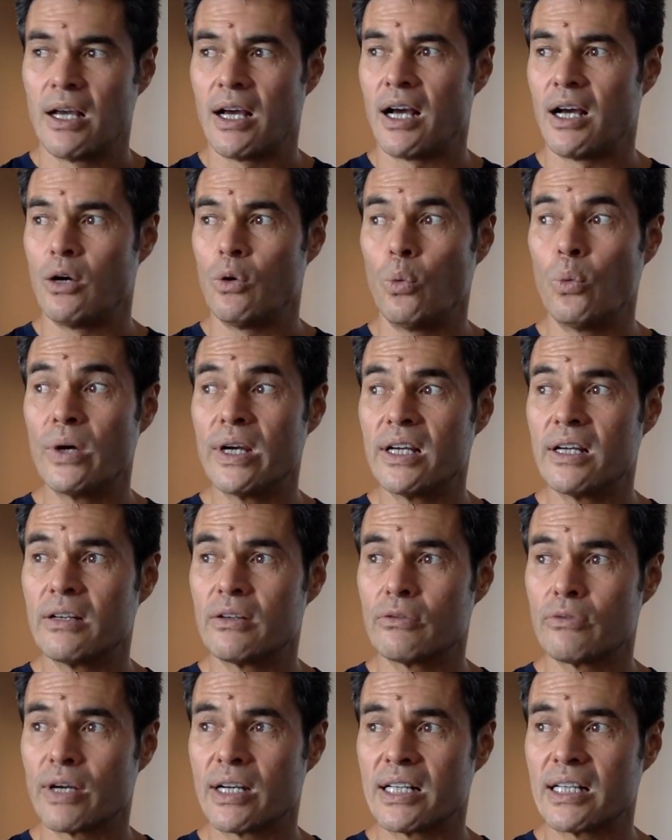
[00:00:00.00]

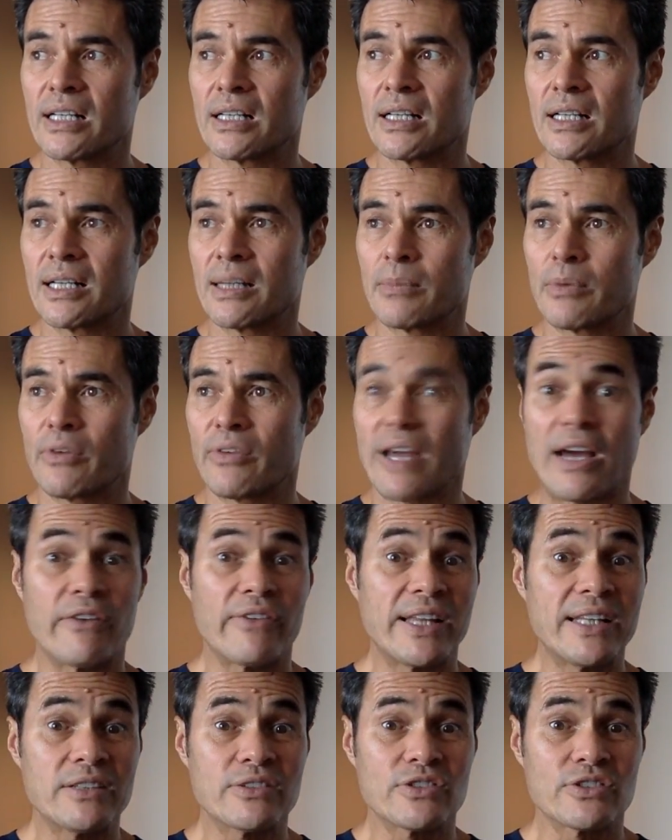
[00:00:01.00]
We're running a number of our
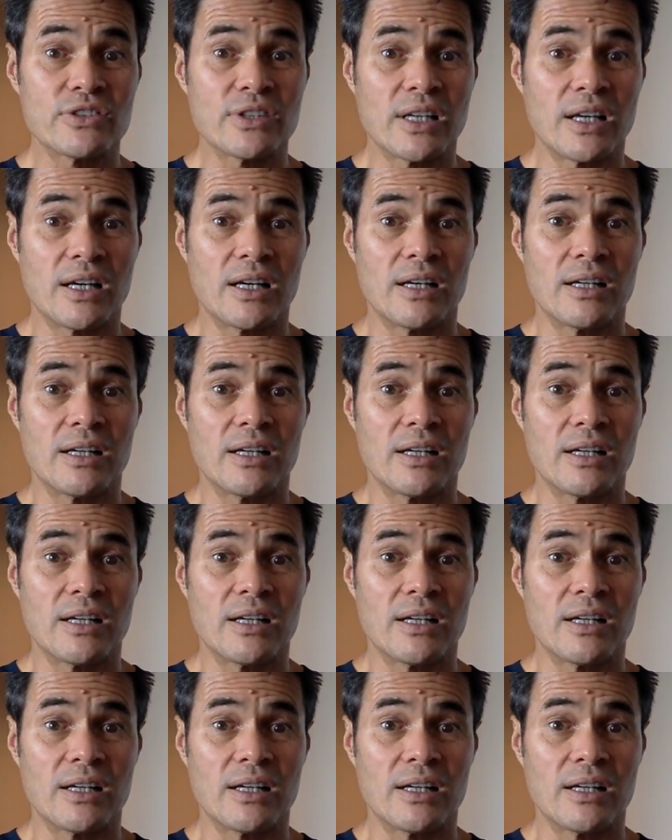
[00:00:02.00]
events